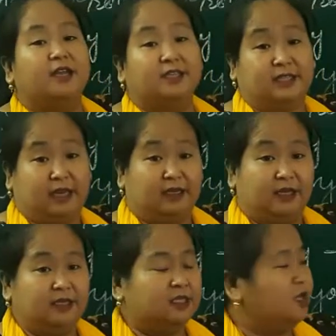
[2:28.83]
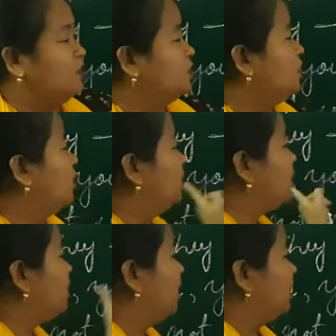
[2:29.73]
in a sentence, so
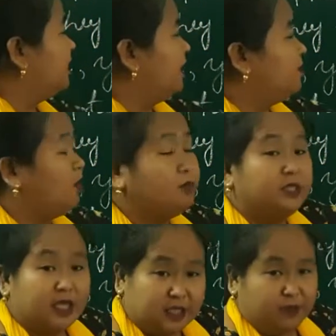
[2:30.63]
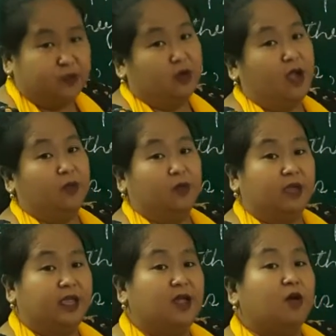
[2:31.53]
we call them objective pronoun.
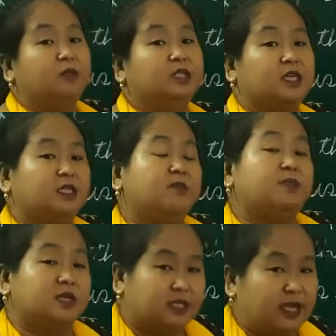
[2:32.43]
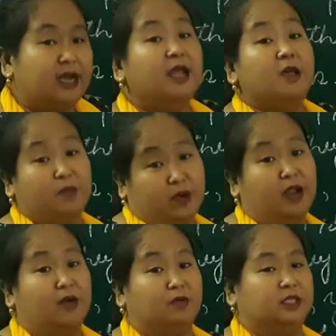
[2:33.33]
Okay, objective personal
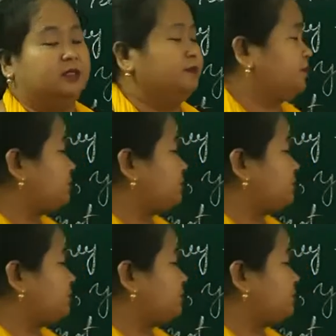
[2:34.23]
pronouns.